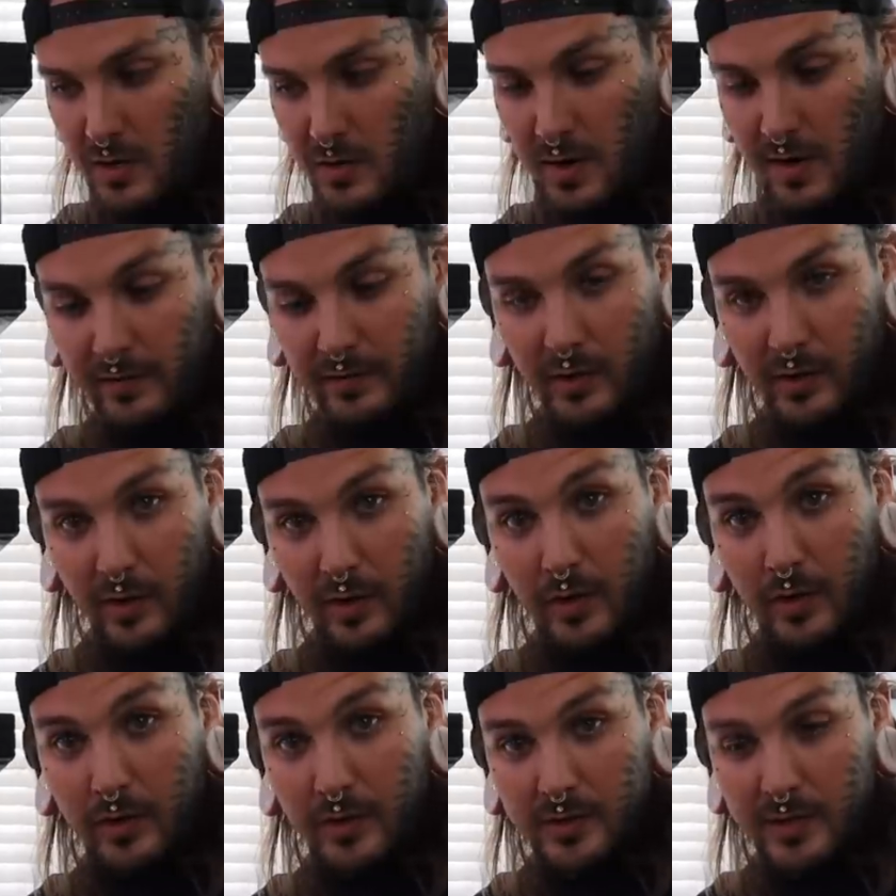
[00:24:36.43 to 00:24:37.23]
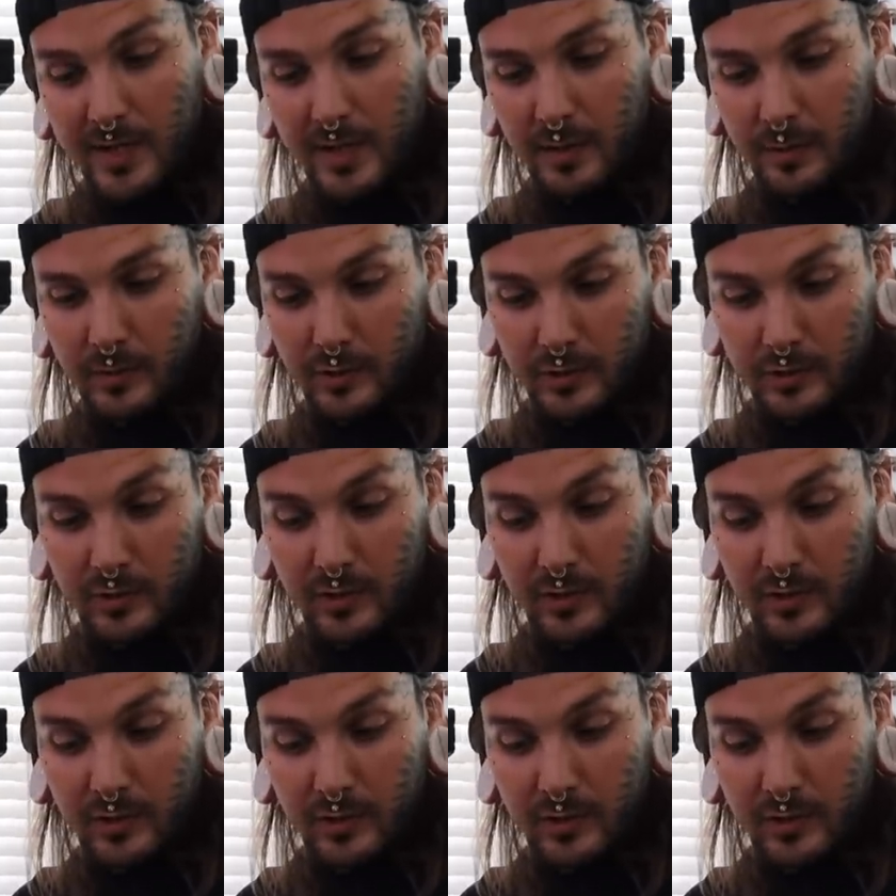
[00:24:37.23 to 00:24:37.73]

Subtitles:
You have to earn this animal's